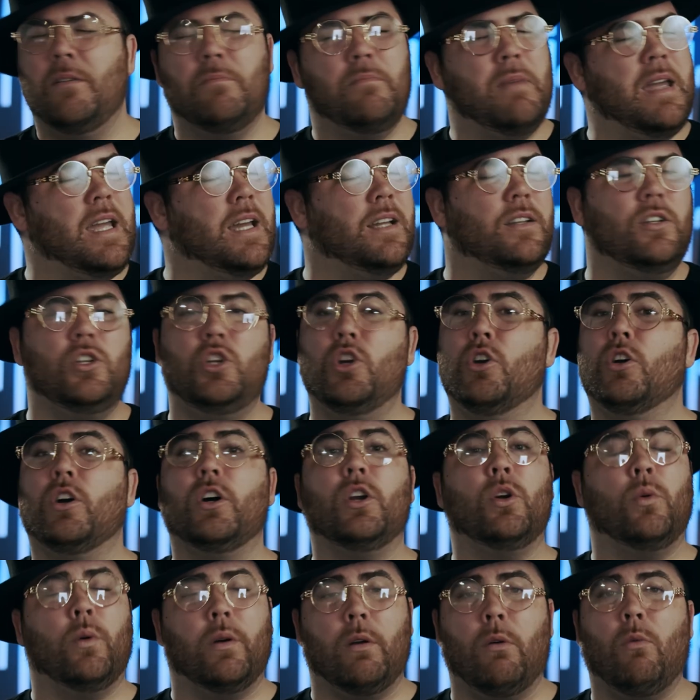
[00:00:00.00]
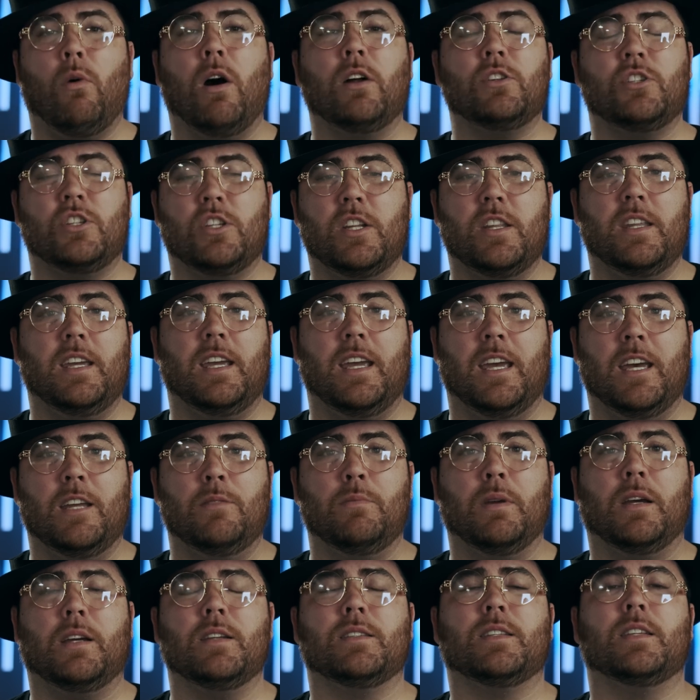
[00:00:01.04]
Man, you're going to want to watch to the end
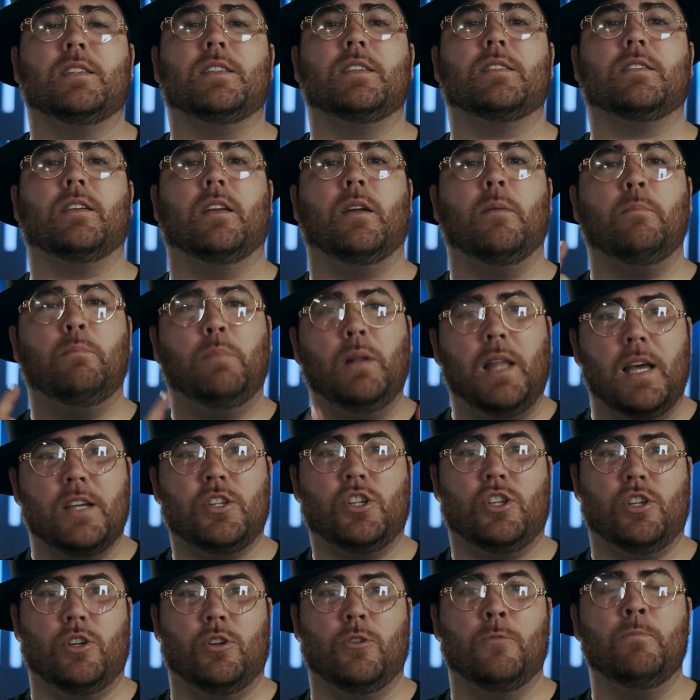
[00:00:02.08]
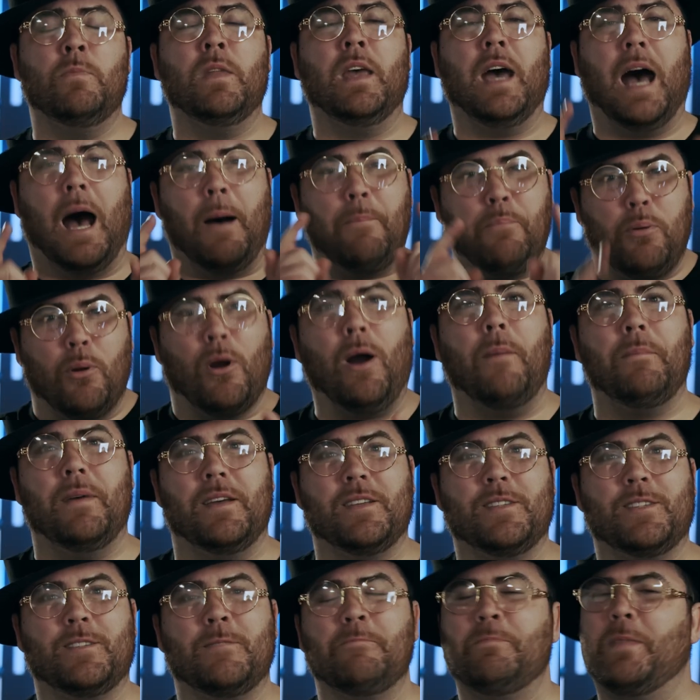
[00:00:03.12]
because this is going to bless you. I
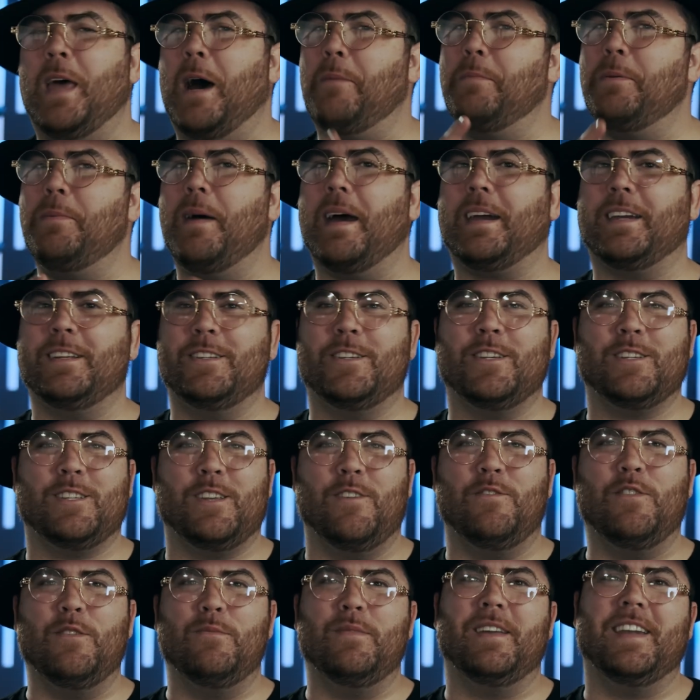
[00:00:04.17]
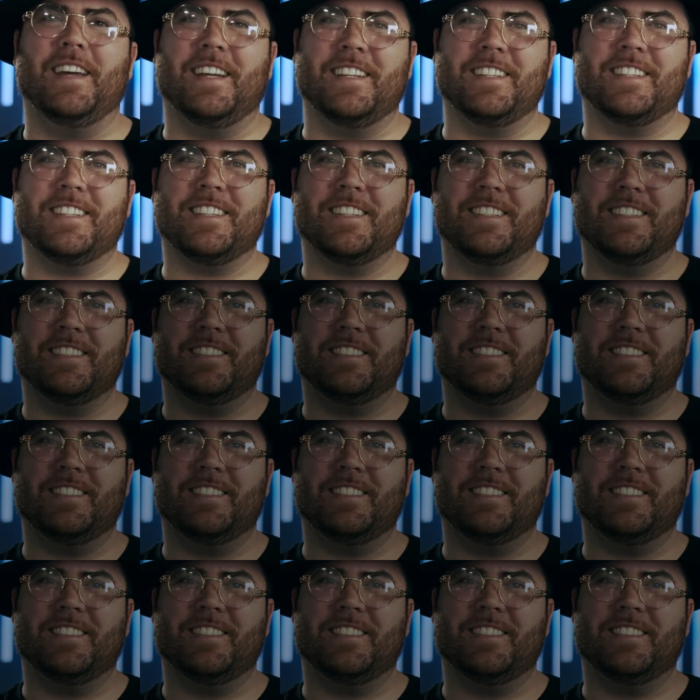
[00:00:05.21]
promise. I'll be back in just a few minutes.